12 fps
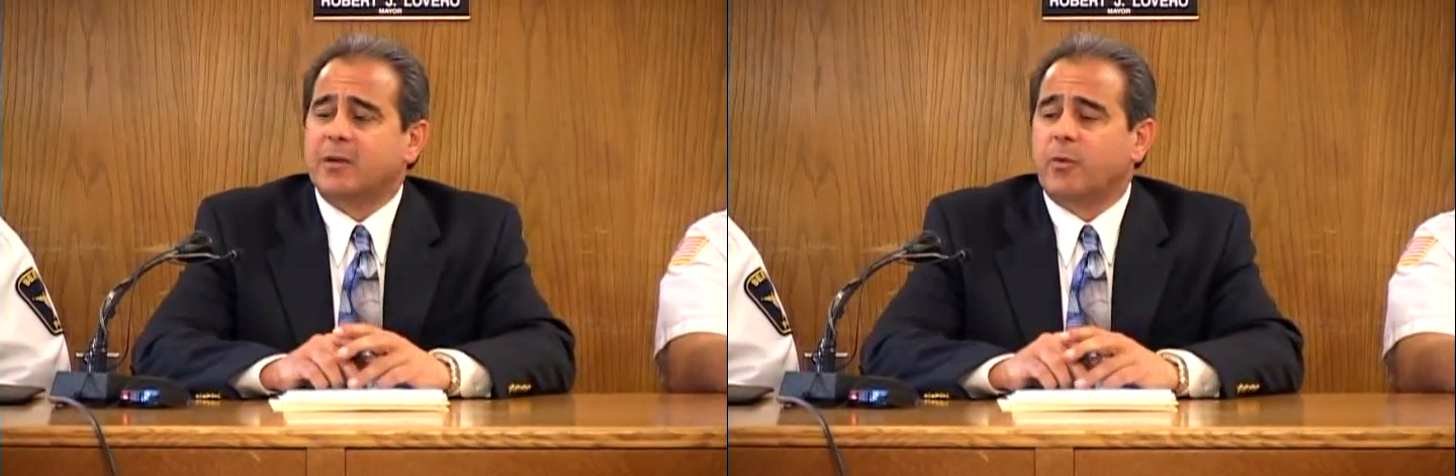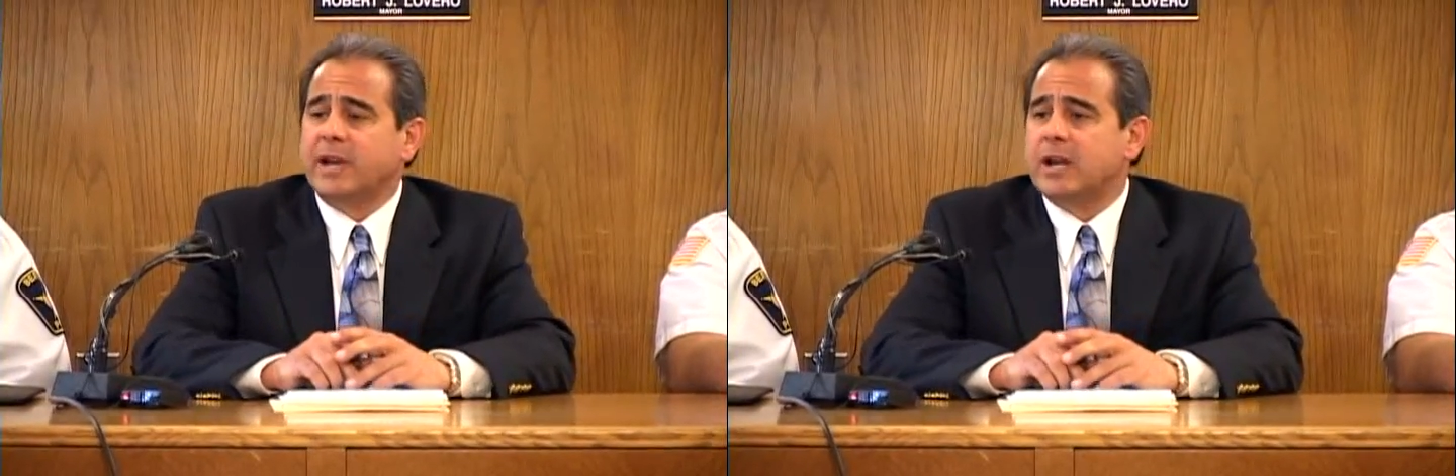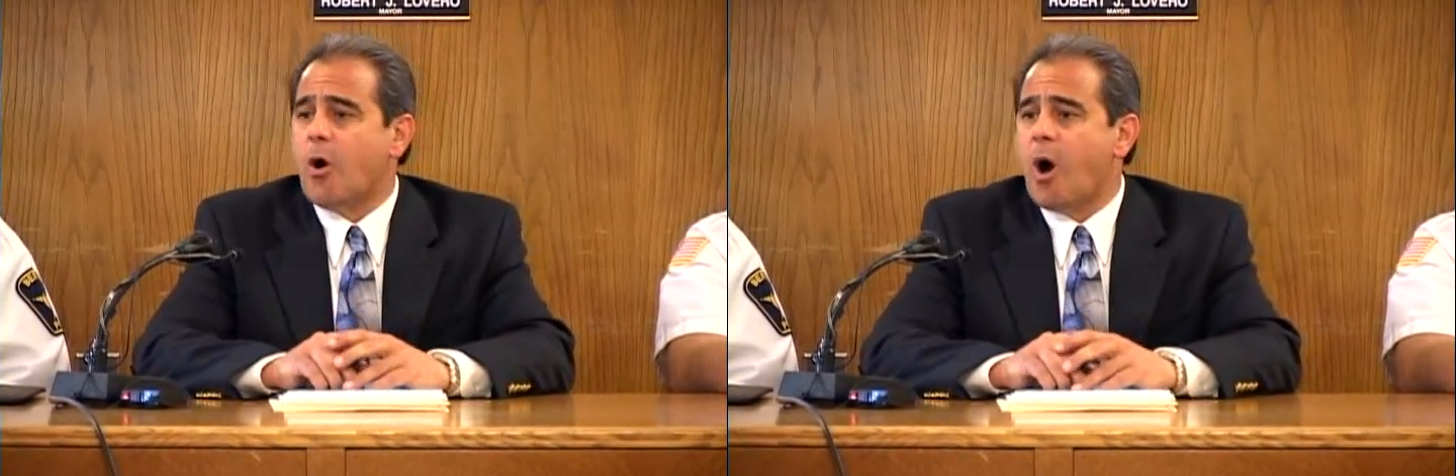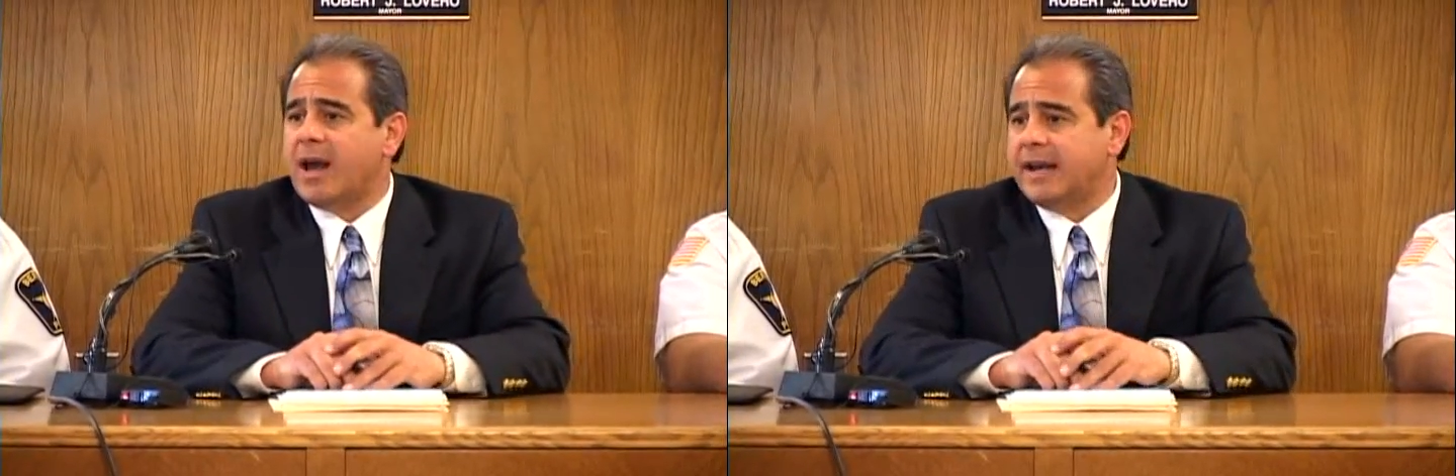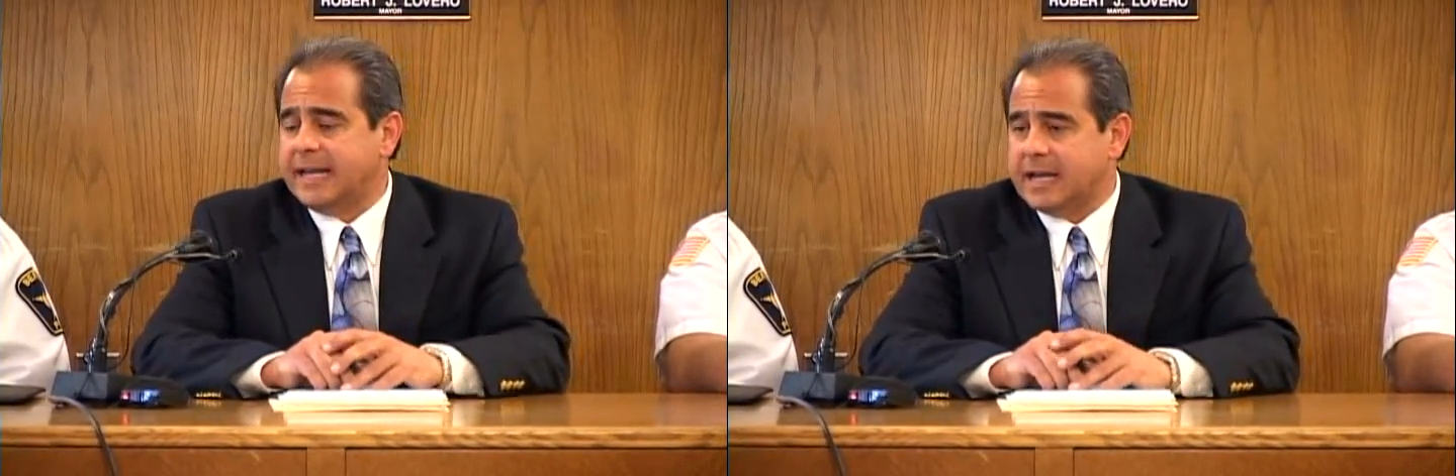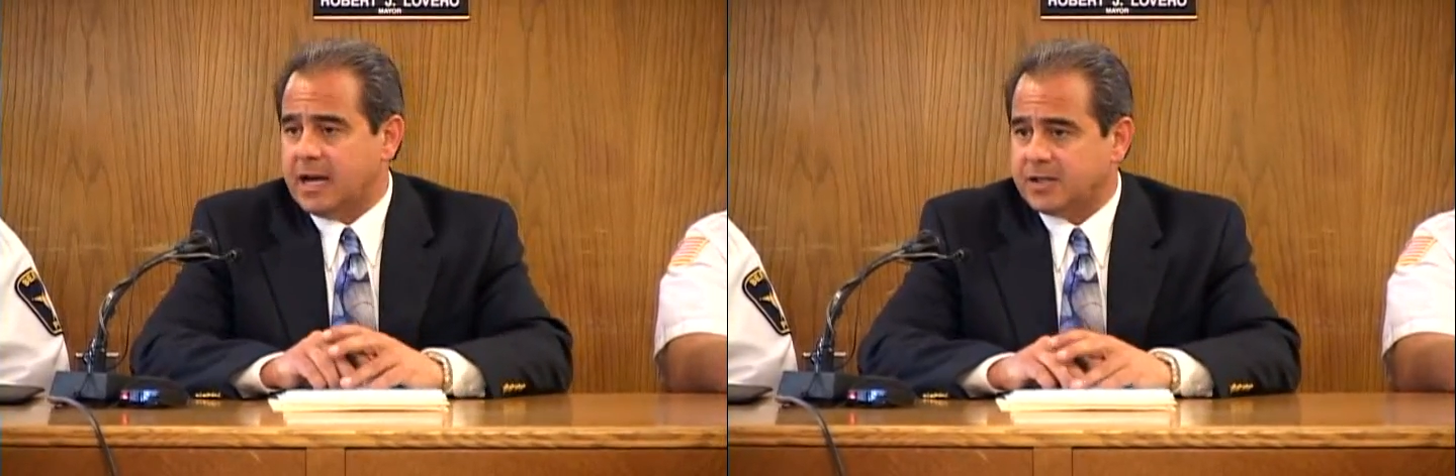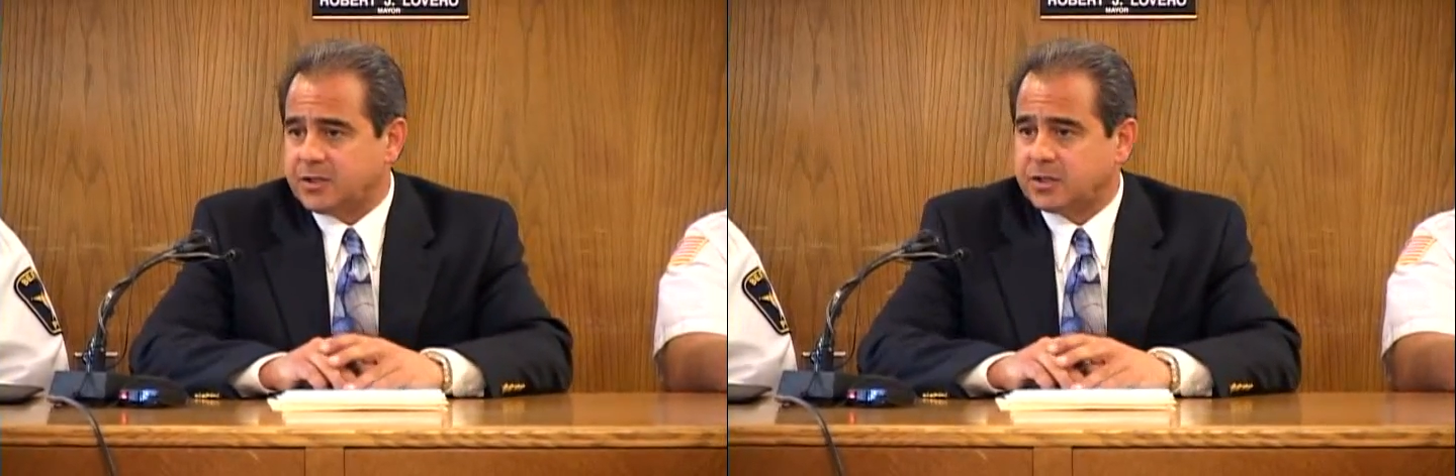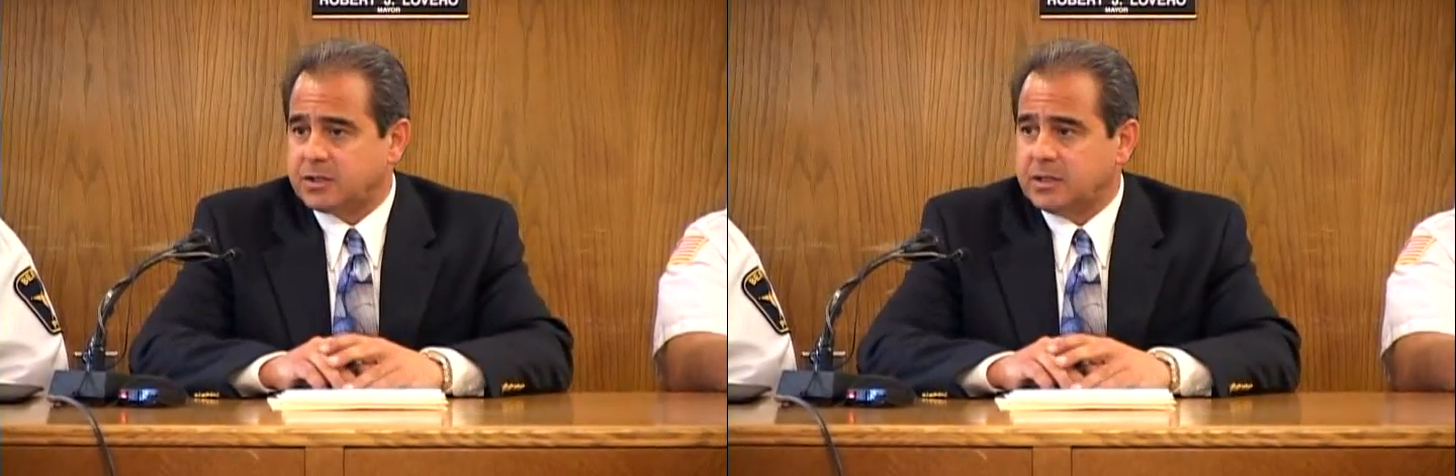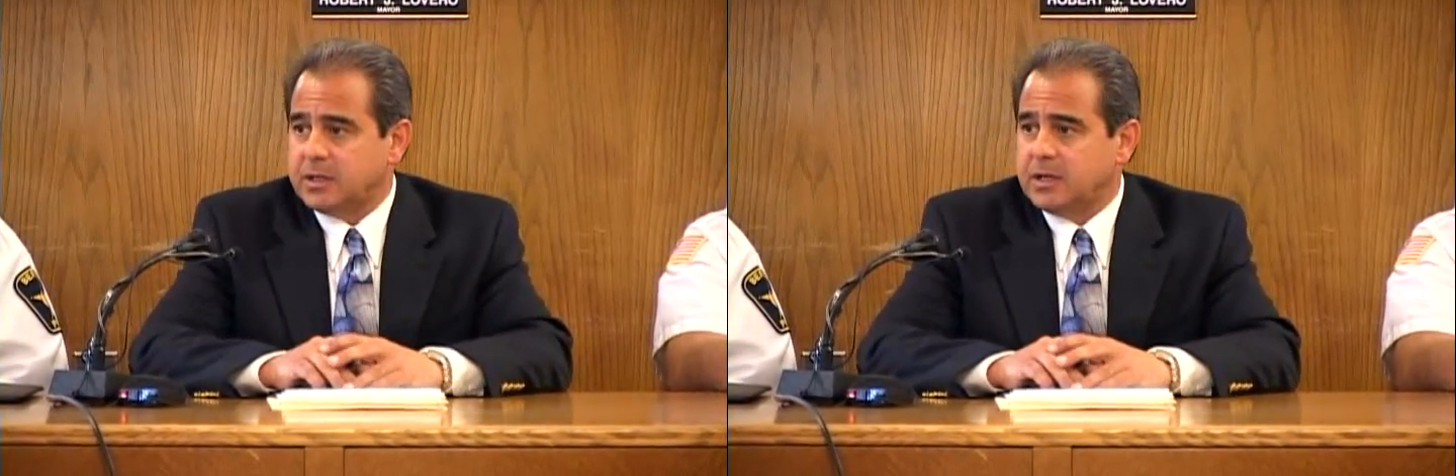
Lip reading: and re-auditing us,